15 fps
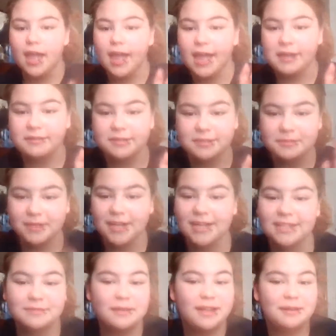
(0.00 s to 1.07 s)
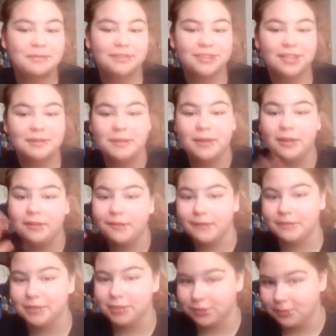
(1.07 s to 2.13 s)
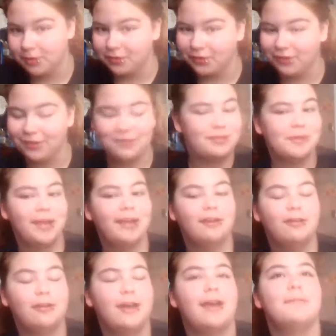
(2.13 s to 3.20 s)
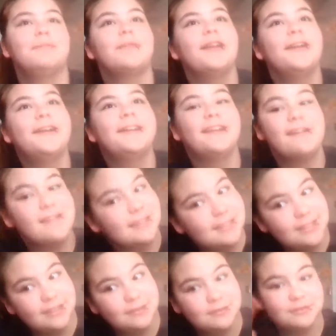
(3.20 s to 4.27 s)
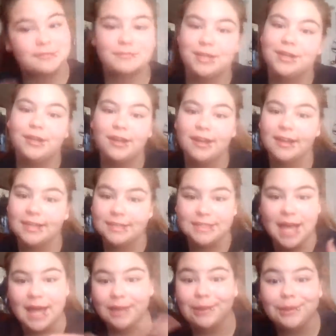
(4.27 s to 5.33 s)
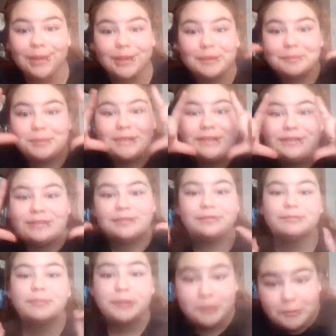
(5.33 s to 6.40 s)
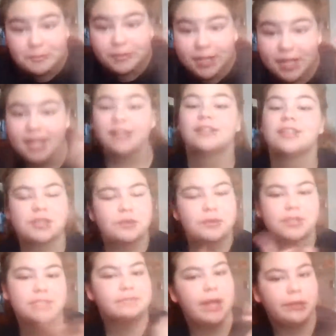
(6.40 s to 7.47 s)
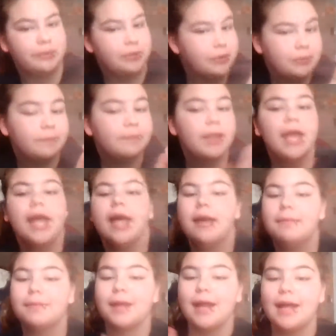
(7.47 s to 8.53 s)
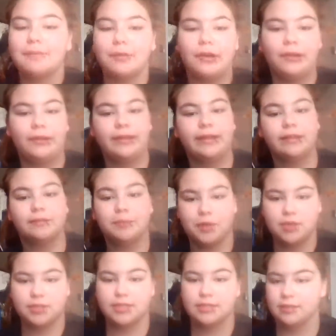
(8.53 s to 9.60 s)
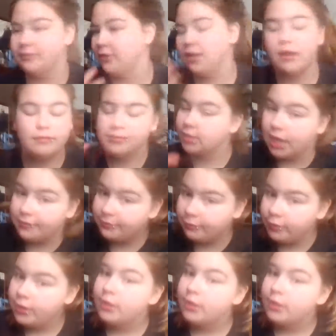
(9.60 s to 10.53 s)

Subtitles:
Hey, what's up guys, my name is shyanna.bell and I smoke the big internet. Now excuse me, because I look like a piece of poop and so does my room, but I am currently in the process of a lot of stuff